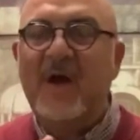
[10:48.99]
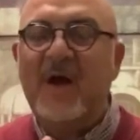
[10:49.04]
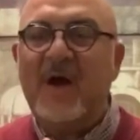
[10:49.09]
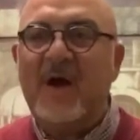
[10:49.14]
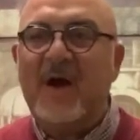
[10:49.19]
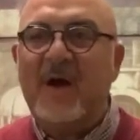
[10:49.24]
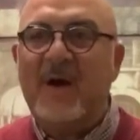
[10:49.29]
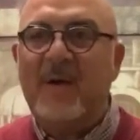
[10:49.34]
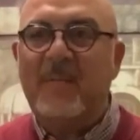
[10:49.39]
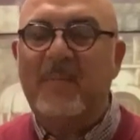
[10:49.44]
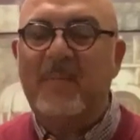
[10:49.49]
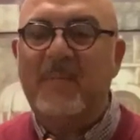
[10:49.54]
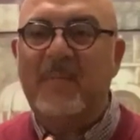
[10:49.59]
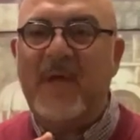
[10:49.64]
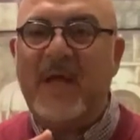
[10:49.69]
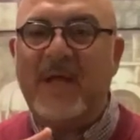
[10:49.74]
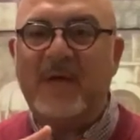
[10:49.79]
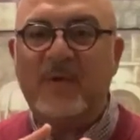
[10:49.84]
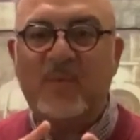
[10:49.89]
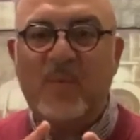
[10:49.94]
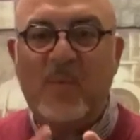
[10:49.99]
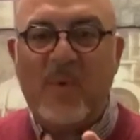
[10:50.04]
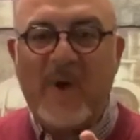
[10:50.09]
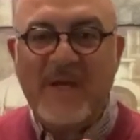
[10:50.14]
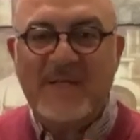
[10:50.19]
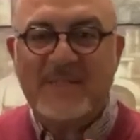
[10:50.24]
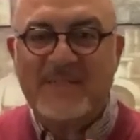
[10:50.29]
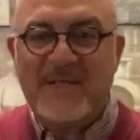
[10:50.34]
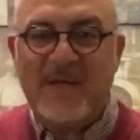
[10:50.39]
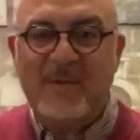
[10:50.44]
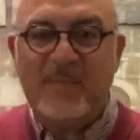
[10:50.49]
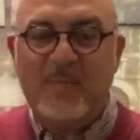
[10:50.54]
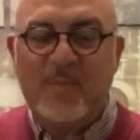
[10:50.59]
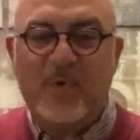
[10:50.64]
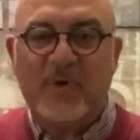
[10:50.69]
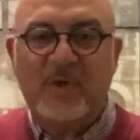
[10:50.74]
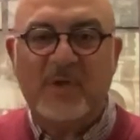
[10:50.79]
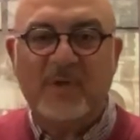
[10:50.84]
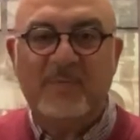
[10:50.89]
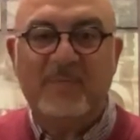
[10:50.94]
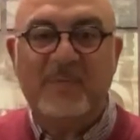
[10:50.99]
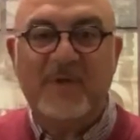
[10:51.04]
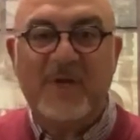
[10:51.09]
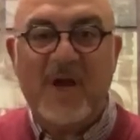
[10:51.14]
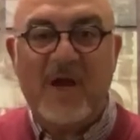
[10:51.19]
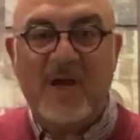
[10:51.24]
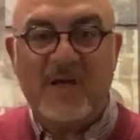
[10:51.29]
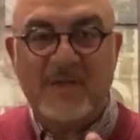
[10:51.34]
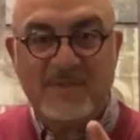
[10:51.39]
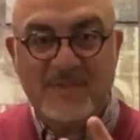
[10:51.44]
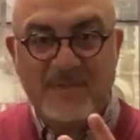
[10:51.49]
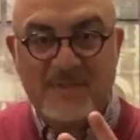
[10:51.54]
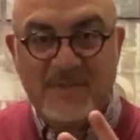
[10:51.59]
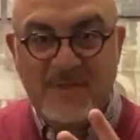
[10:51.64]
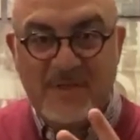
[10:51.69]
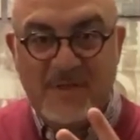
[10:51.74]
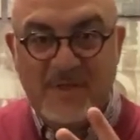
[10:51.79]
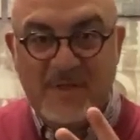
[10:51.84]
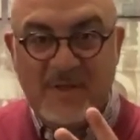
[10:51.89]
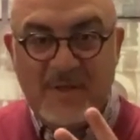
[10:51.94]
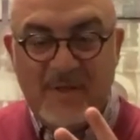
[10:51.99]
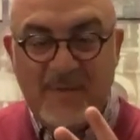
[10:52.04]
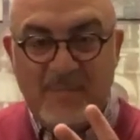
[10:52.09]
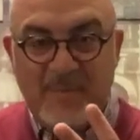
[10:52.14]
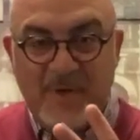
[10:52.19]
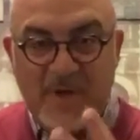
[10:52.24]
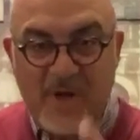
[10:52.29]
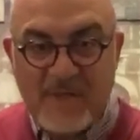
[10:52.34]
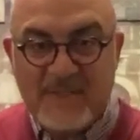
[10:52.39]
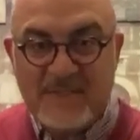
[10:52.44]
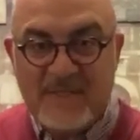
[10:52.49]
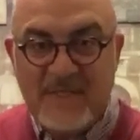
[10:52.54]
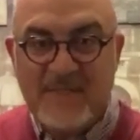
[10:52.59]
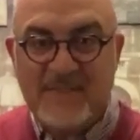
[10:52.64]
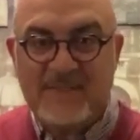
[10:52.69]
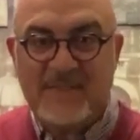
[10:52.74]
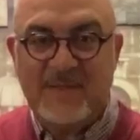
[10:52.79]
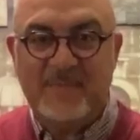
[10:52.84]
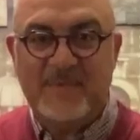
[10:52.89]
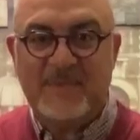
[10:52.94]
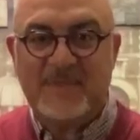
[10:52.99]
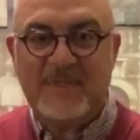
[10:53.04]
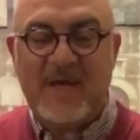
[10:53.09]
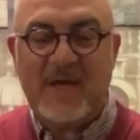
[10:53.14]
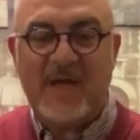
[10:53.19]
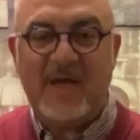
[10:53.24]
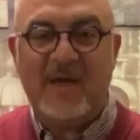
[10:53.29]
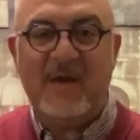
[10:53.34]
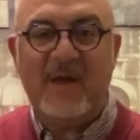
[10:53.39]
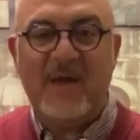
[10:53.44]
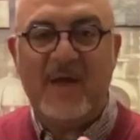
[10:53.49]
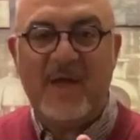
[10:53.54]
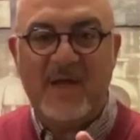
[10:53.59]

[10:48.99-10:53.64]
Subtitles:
And why is that important? Because he is the Messiah.